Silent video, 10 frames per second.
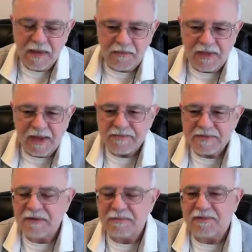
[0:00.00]
With the
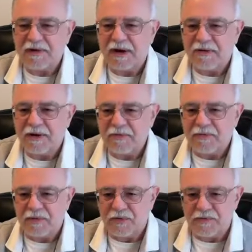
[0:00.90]
absolute priority
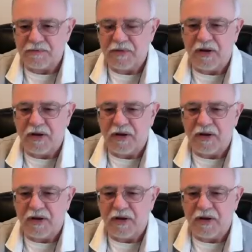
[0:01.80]
rule,